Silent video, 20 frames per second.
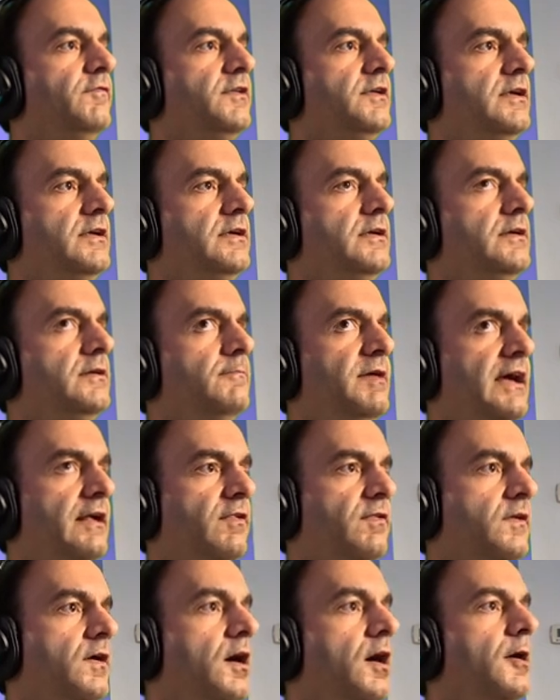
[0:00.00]
of the
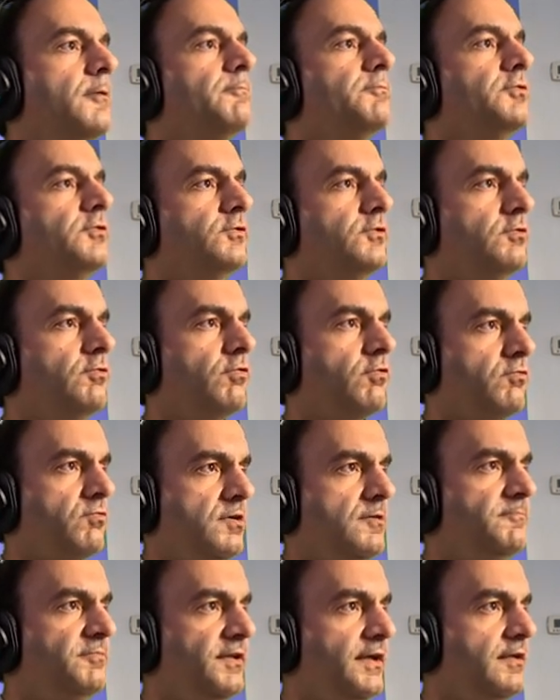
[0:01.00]
best unproduced
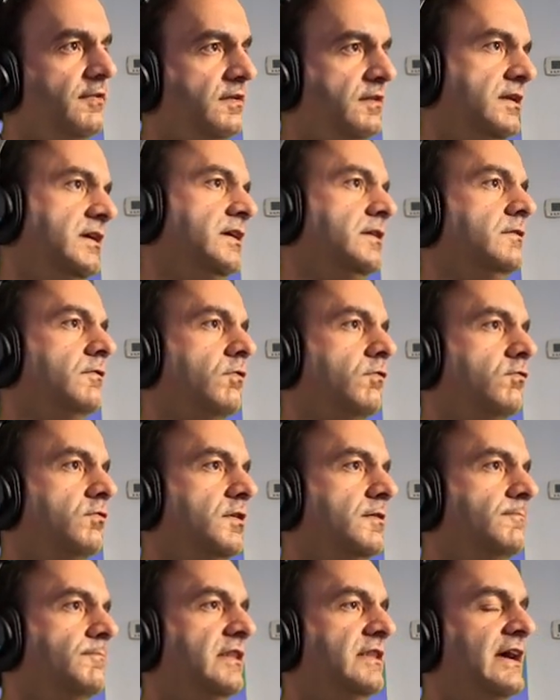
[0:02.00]
screenplays in the industry.